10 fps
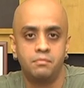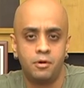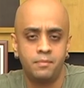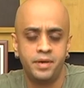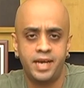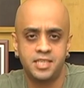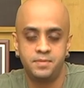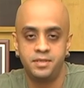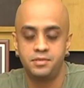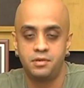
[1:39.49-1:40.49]
Bombay has
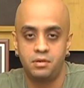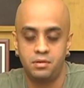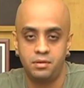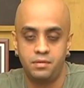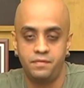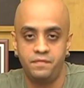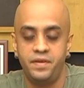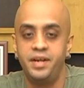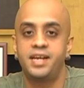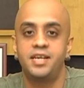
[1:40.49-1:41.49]
been
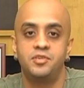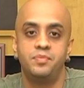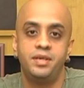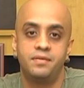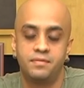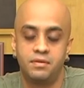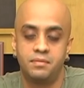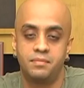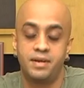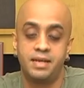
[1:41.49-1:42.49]
very kind to me
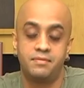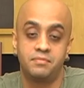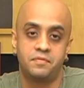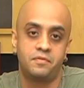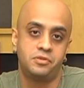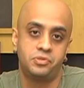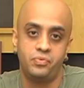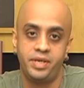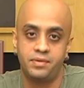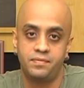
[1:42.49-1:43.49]
right from the first
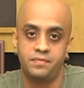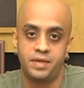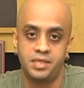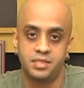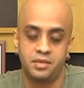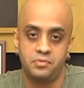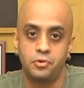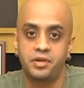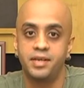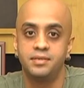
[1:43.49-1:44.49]
week when I started
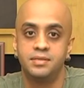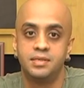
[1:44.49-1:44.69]
working.